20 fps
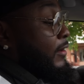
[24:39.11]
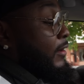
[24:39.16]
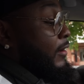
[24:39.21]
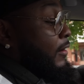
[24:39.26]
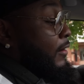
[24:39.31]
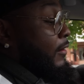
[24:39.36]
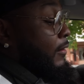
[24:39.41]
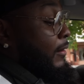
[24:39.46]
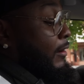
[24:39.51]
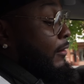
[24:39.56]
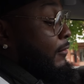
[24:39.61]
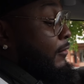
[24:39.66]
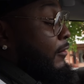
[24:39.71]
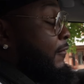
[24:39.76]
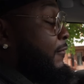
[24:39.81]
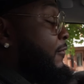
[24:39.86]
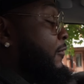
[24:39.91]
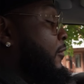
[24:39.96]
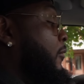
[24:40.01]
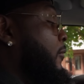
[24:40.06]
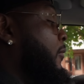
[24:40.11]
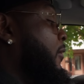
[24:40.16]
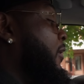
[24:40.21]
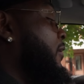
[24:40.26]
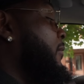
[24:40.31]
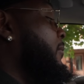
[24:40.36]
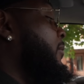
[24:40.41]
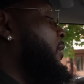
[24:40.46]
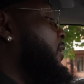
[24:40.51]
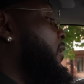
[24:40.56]
I don't know if you're
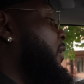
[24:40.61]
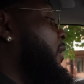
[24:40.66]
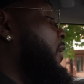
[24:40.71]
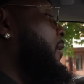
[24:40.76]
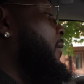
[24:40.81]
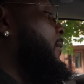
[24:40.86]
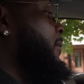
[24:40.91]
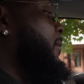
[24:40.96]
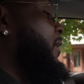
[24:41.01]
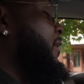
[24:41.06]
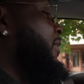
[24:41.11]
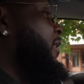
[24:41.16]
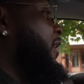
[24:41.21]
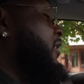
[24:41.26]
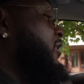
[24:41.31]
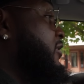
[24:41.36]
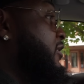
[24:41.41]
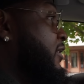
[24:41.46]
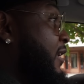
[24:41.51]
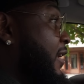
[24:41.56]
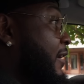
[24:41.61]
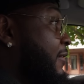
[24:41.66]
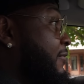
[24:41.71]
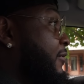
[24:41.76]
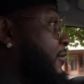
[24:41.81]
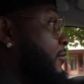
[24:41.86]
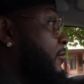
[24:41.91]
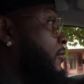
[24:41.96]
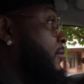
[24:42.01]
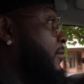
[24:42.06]
aware, but I think it's your
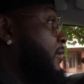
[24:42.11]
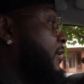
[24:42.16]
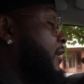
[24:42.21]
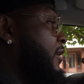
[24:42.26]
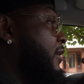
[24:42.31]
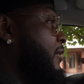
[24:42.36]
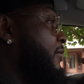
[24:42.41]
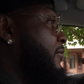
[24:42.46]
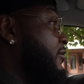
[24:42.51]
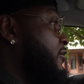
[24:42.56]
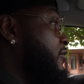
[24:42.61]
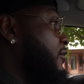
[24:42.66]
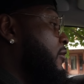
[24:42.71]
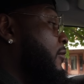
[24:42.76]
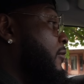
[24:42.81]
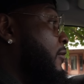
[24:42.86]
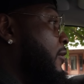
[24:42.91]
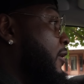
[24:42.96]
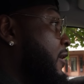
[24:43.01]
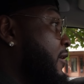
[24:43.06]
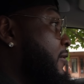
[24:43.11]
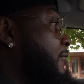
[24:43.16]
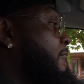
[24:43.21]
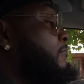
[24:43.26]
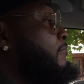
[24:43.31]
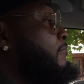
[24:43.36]
nephew. Kenneth is on the run.